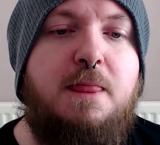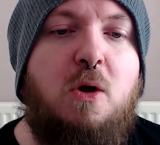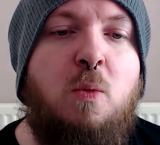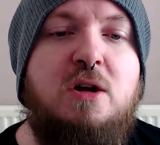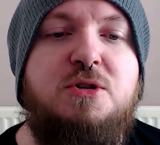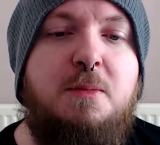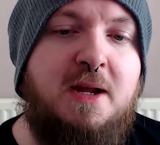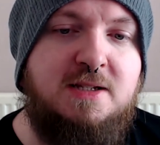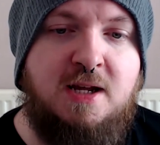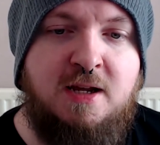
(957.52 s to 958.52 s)
Whilst you
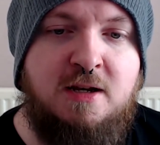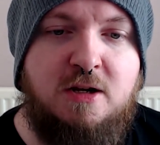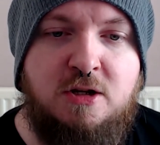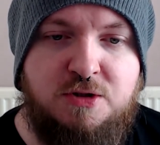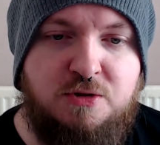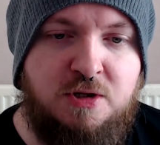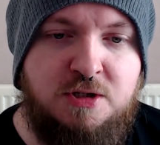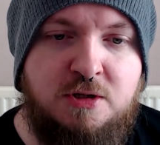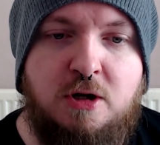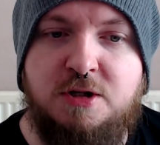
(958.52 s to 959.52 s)
maintain
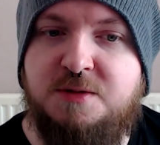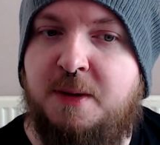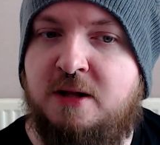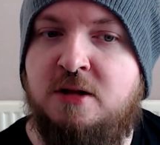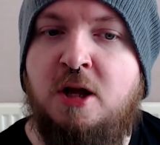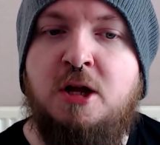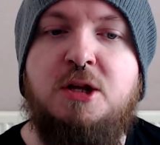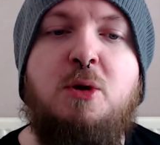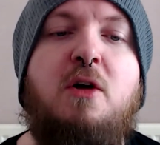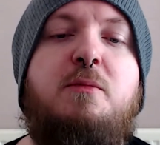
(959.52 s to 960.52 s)
concentration on a spell,
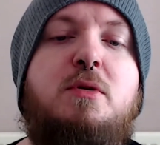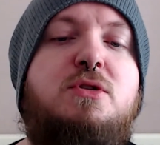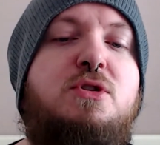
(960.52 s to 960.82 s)
you have +2